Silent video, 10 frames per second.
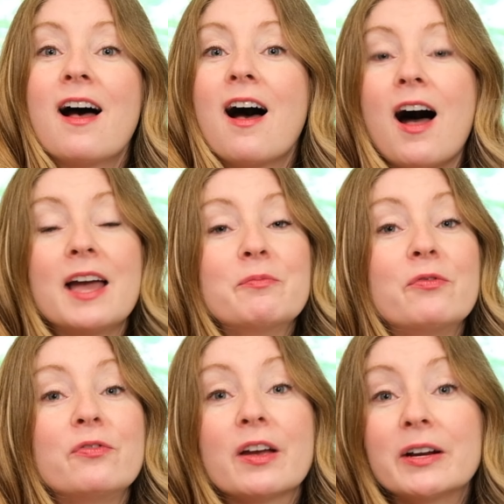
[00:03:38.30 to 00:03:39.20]
I'm
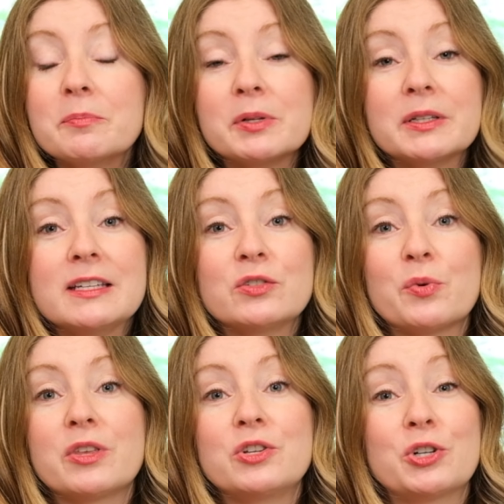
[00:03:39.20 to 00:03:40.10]
very pleased
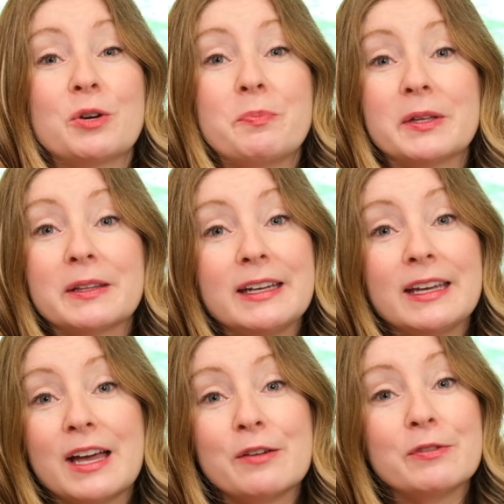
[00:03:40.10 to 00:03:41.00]
with the
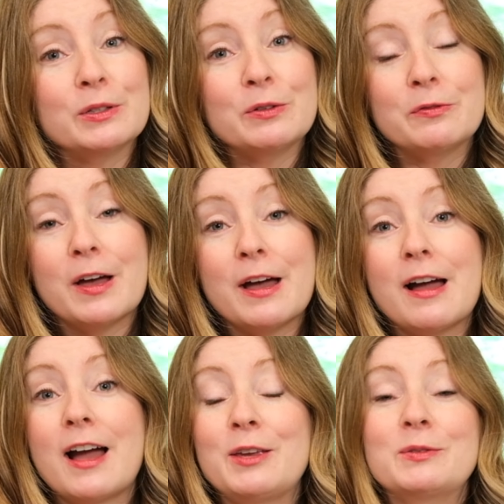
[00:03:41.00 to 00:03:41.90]
durability of a
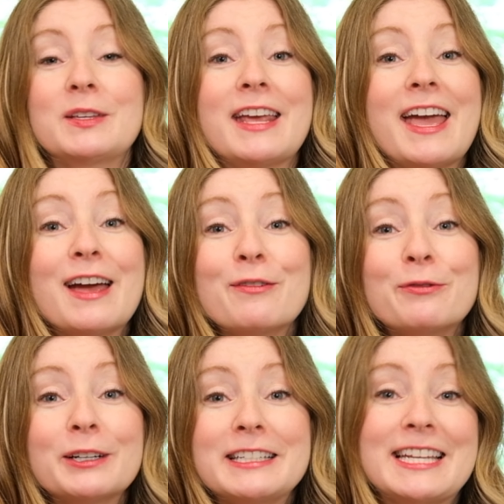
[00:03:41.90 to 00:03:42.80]
loofah. I use it
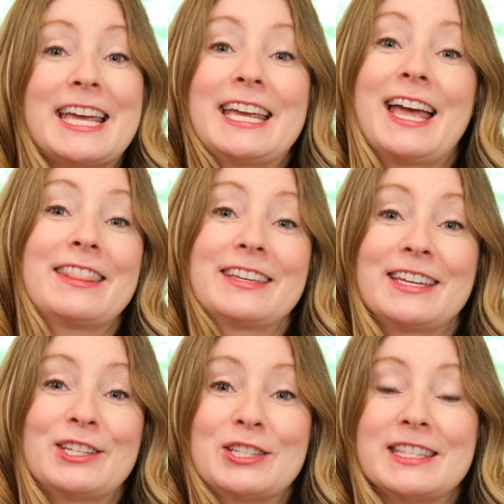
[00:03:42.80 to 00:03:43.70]
every day at the
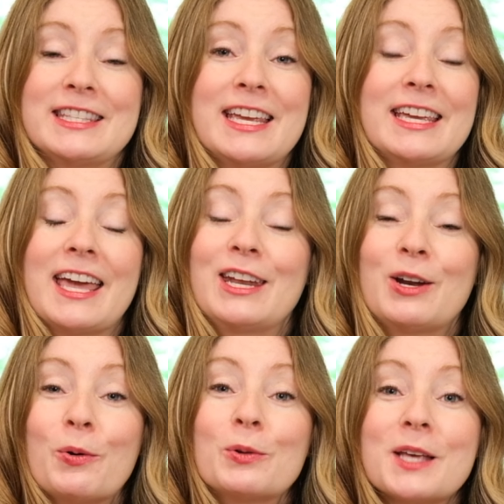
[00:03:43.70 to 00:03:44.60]
kitchen sink and it
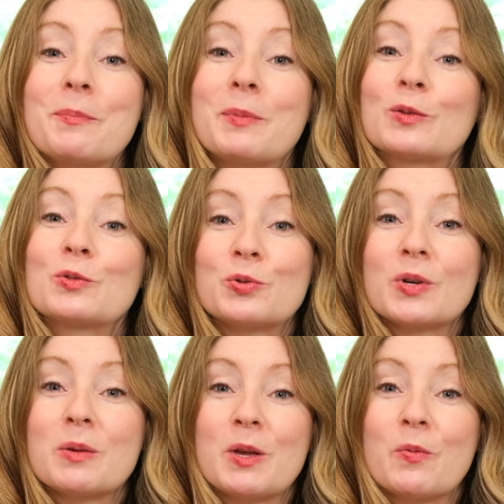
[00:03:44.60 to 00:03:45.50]
holds up
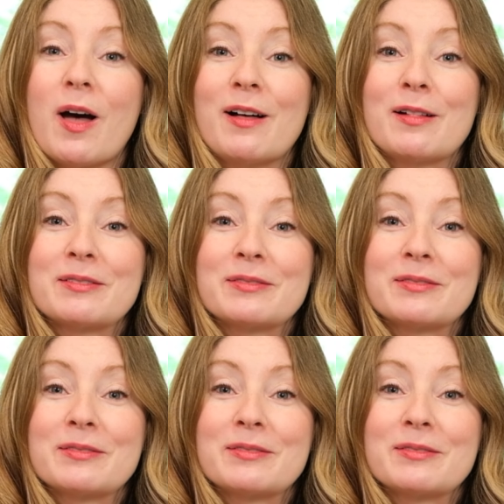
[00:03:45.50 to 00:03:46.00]
extremely well.